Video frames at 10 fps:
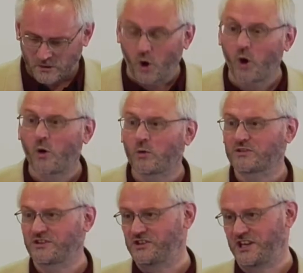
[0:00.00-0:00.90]
all
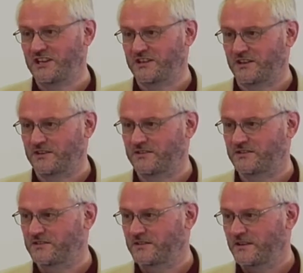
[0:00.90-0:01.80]
to
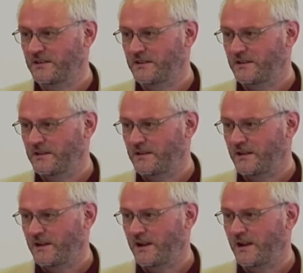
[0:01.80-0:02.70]
Jesus
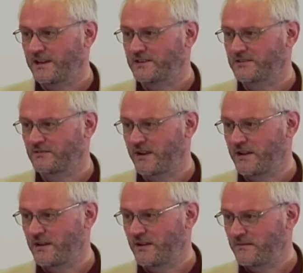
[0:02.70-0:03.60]
I
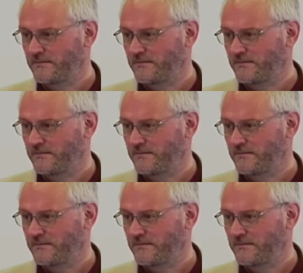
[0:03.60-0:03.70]
surrender.